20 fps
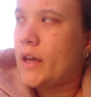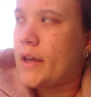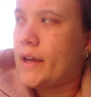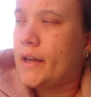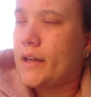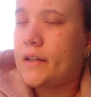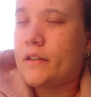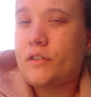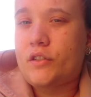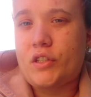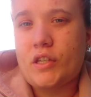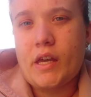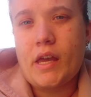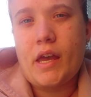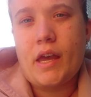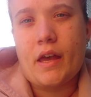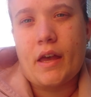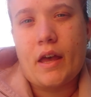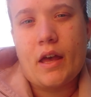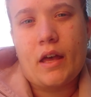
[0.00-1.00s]
And
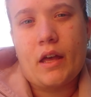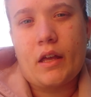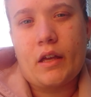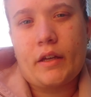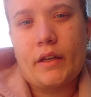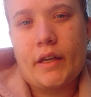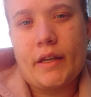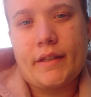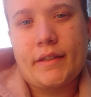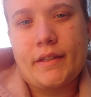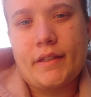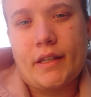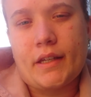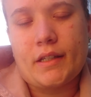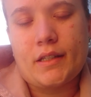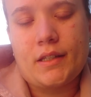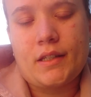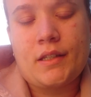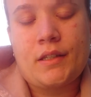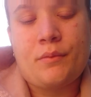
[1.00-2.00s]
yeah, I guess
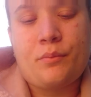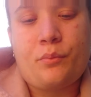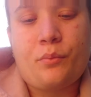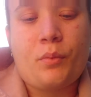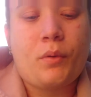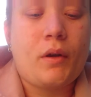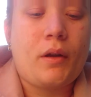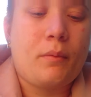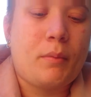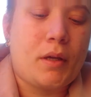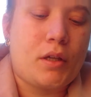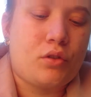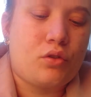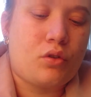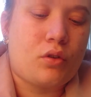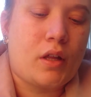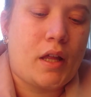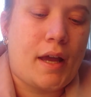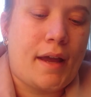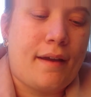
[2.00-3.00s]
that's pretty much
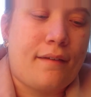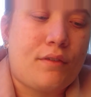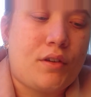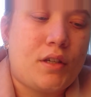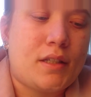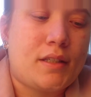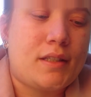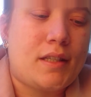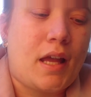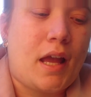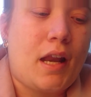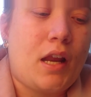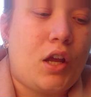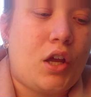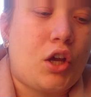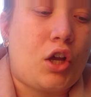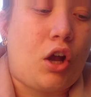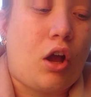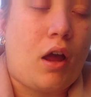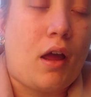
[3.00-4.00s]
all I have to say to you
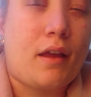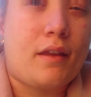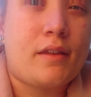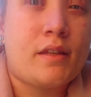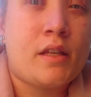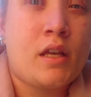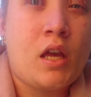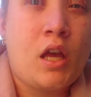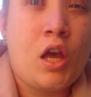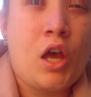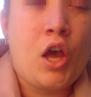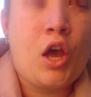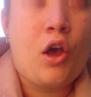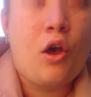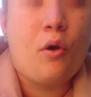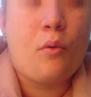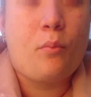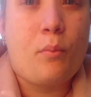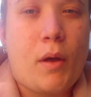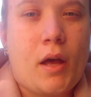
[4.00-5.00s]
guys.
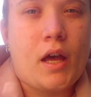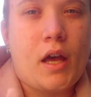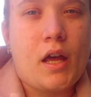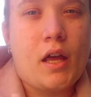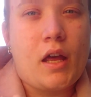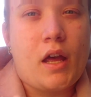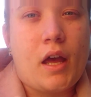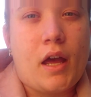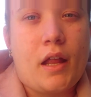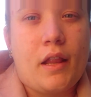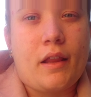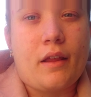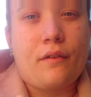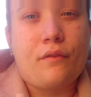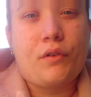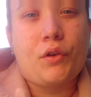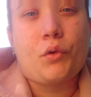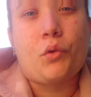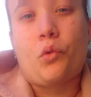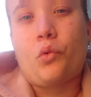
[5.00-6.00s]
But I love
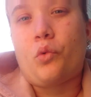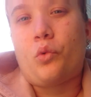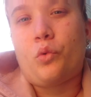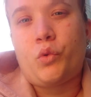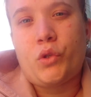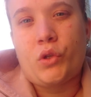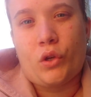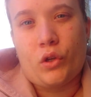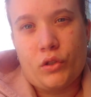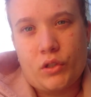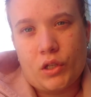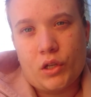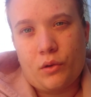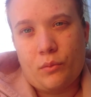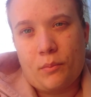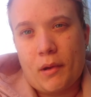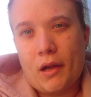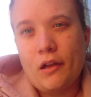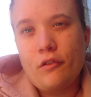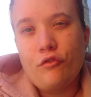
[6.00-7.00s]
you all so
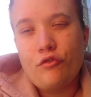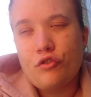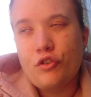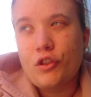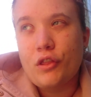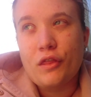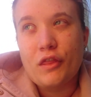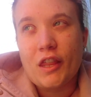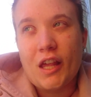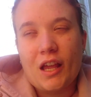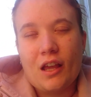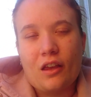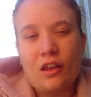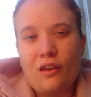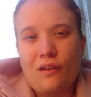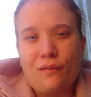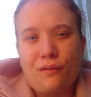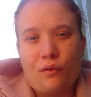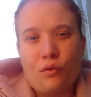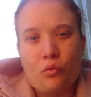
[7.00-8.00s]
much. Thank
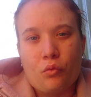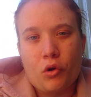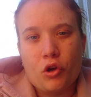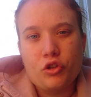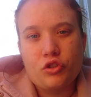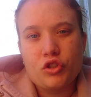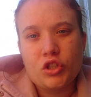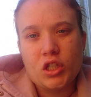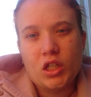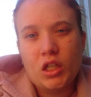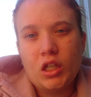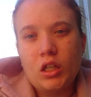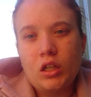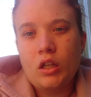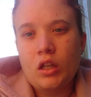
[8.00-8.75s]
you for watching.